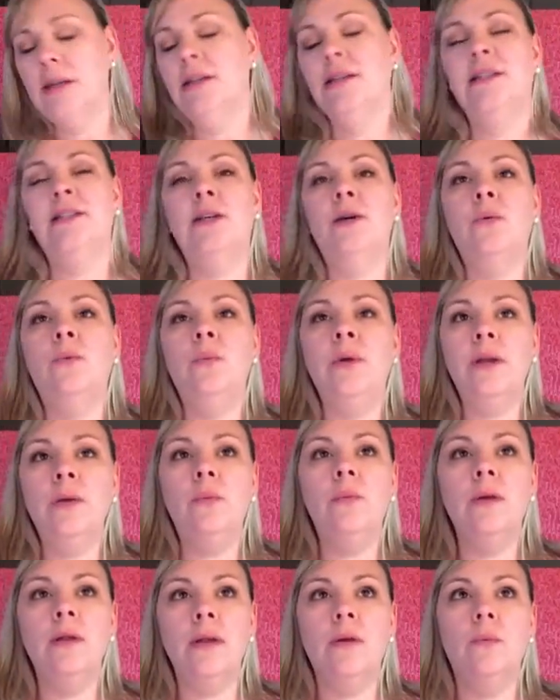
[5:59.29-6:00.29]
So we
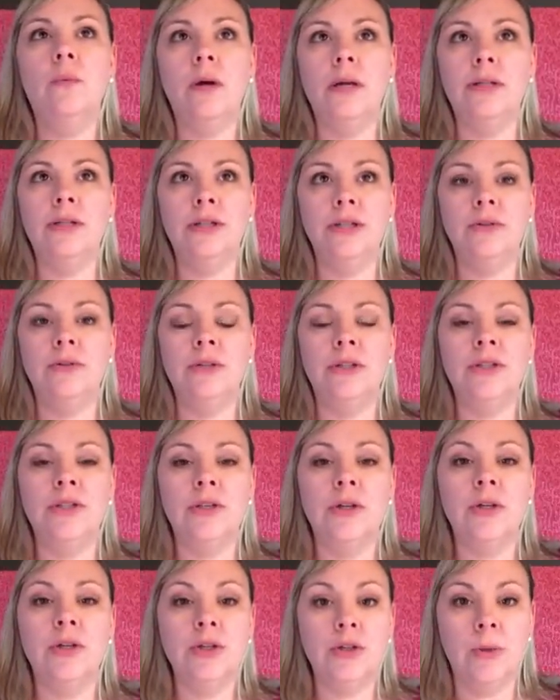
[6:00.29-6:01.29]
really want you to
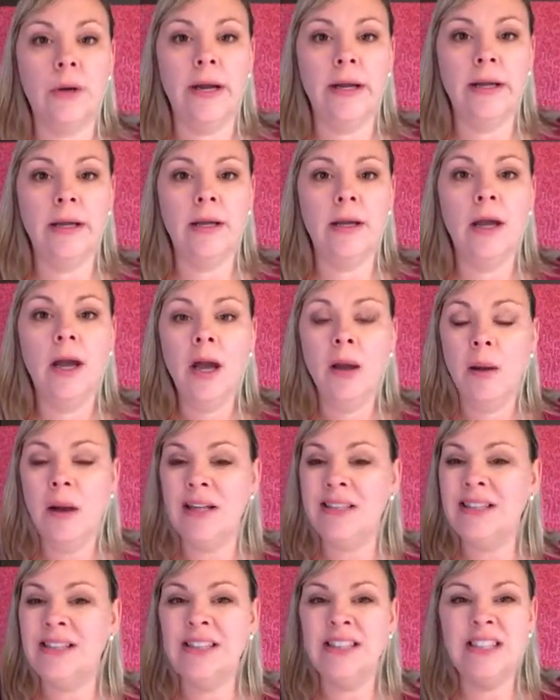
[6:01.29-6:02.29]
start tracking a
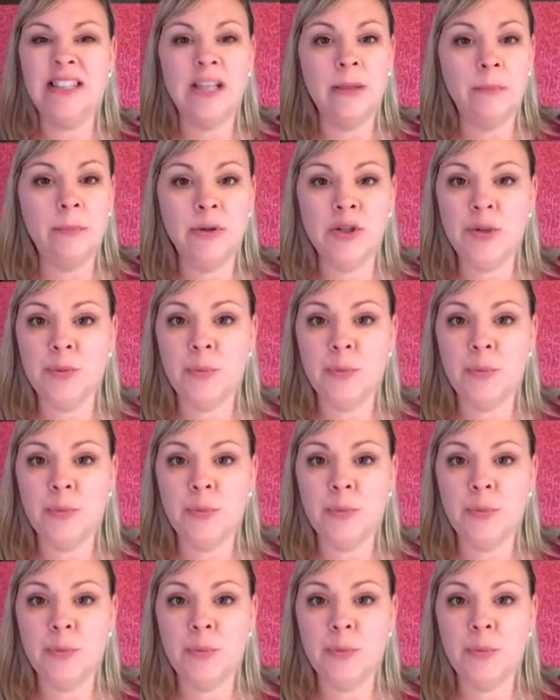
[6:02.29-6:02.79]
simple